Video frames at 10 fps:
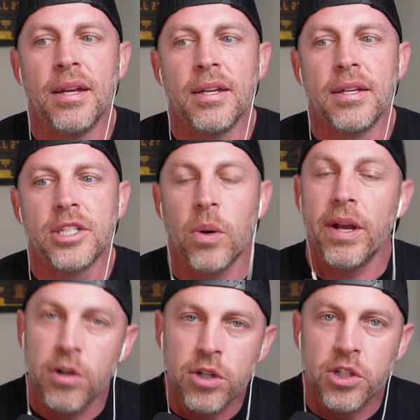So
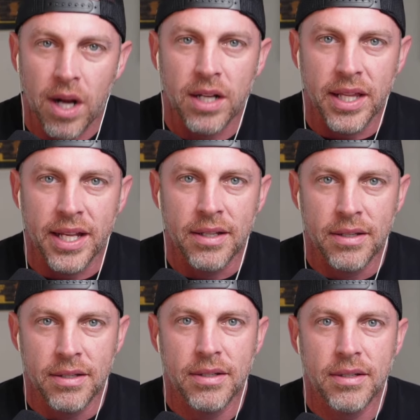if you're struggling,
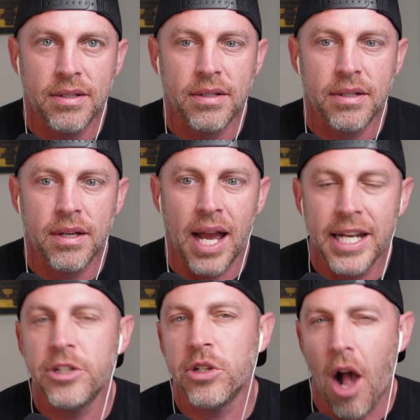I
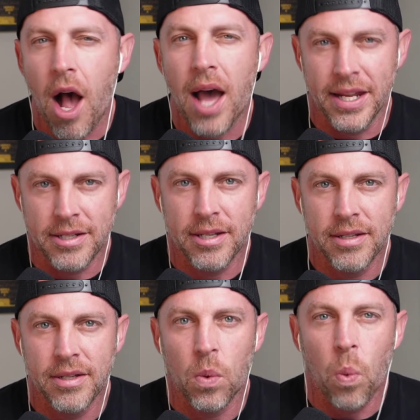need you to audit
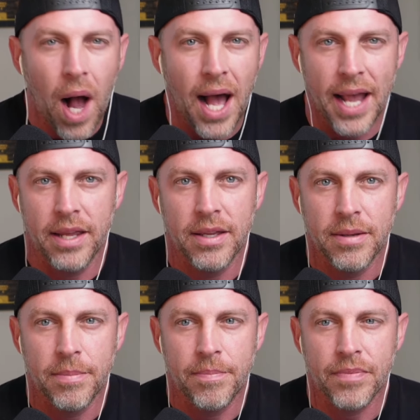why
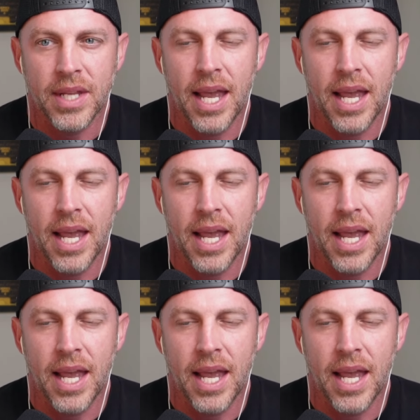Okay,